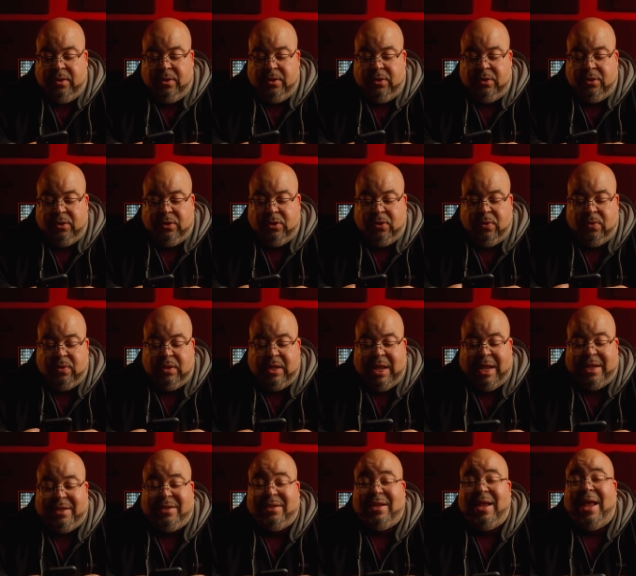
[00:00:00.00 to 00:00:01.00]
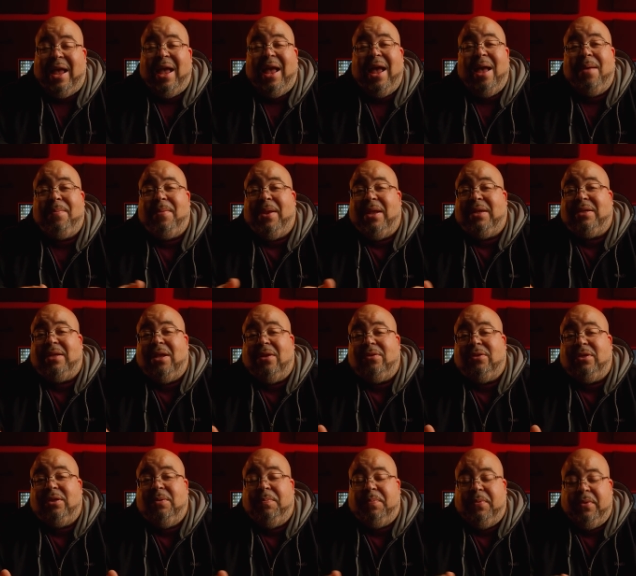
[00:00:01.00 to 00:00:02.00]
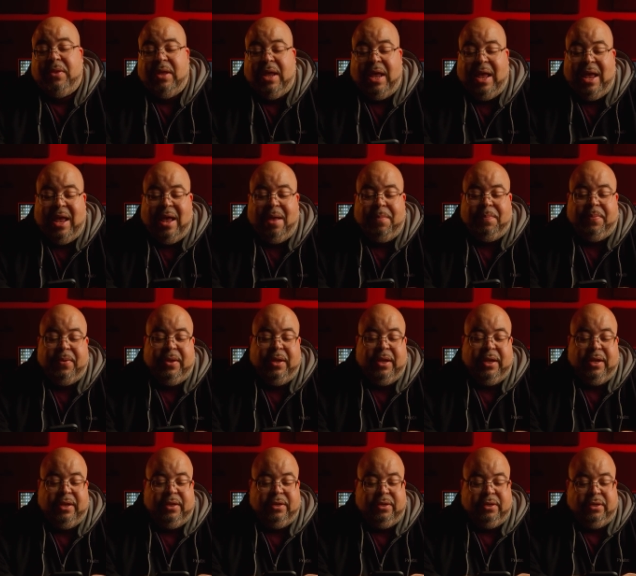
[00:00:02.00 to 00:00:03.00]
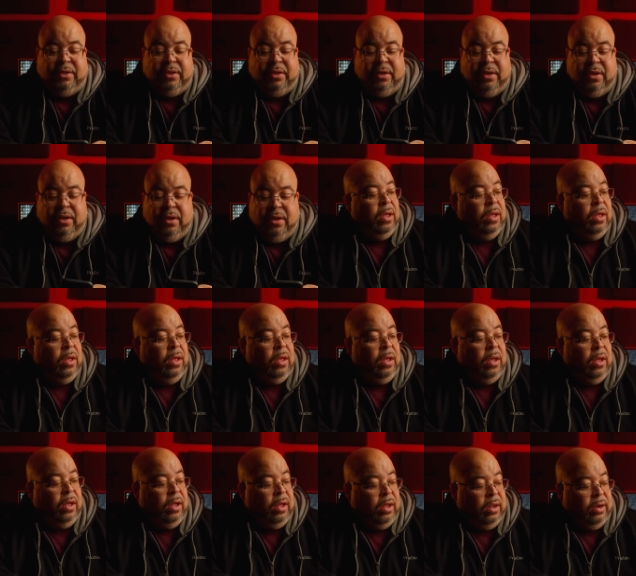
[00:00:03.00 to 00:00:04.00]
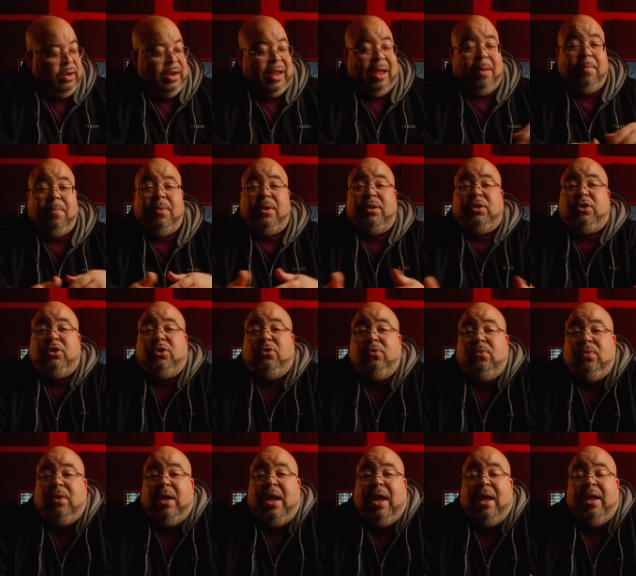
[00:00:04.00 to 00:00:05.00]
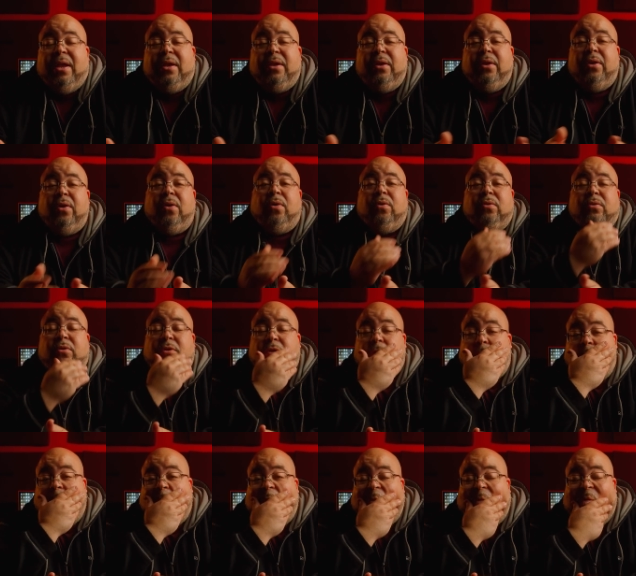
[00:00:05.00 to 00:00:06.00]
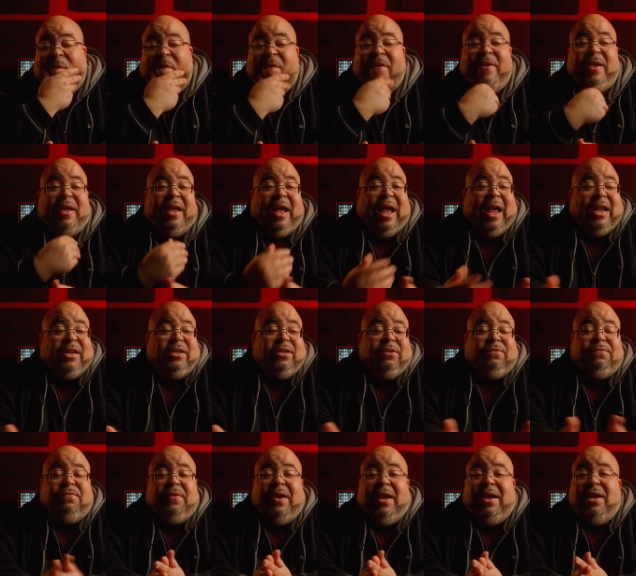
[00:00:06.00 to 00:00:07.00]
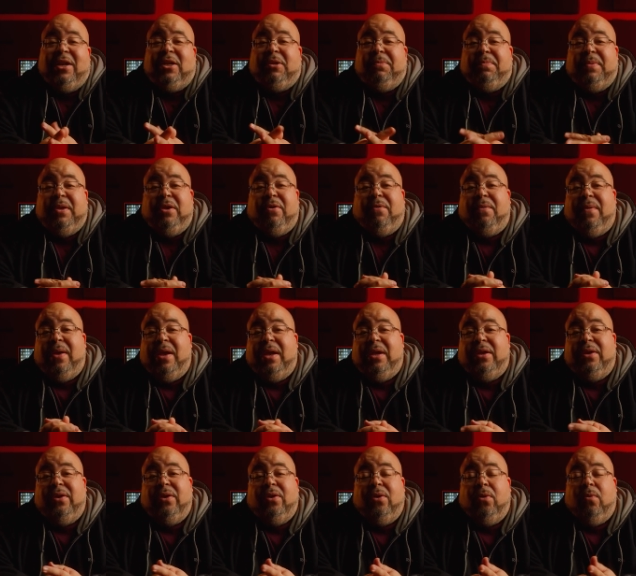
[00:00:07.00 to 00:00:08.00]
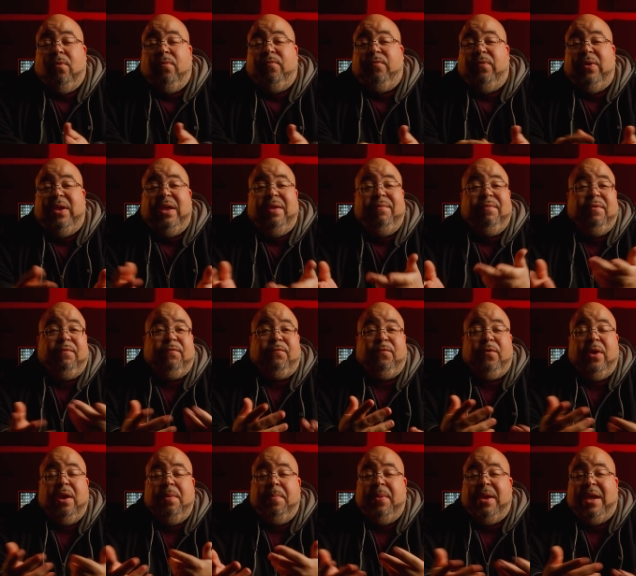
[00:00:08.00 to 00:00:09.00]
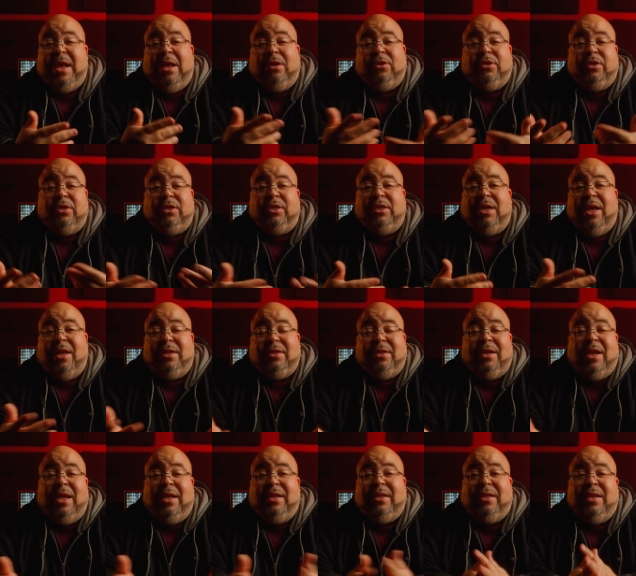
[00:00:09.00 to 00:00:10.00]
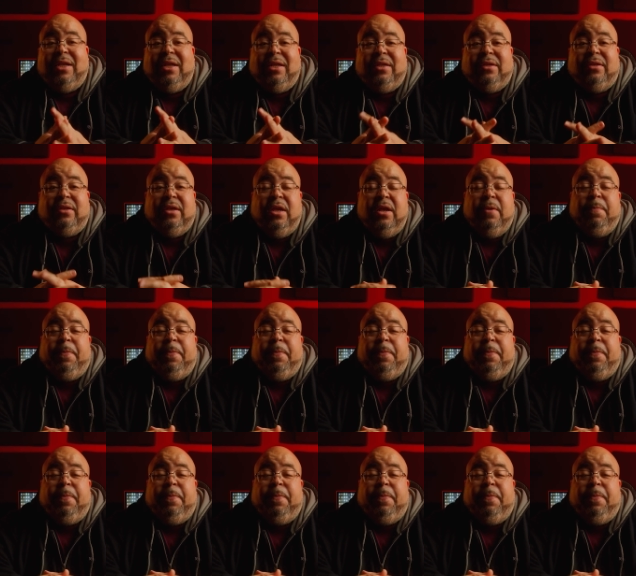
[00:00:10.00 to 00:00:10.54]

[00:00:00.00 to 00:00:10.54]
so that's the app. That's how simple the app is. Uh, not much to that, you know. So I just find it to be great, you know, for even framing out your shots like this.